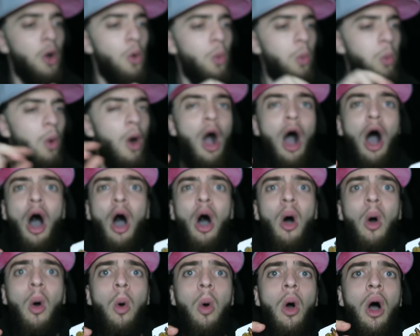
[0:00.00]

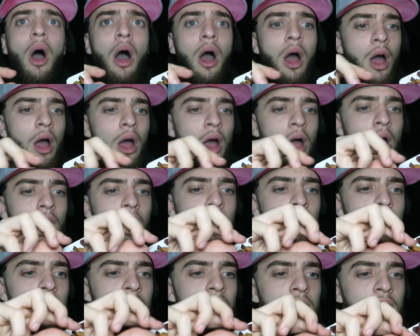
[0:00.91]
Whoa!
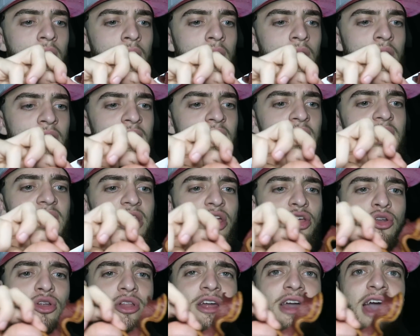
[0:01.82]
He
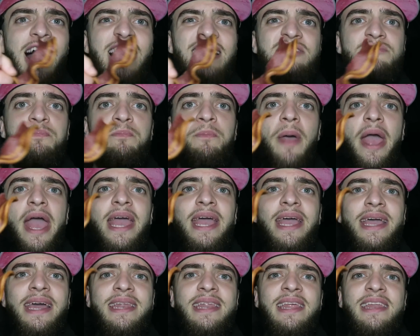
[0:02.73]
literally has
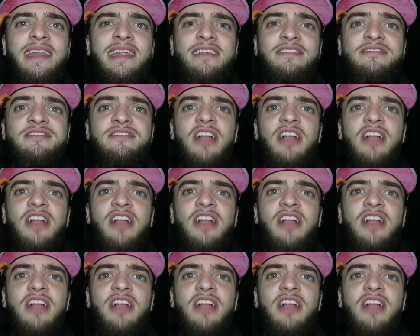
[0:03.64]
bacon in his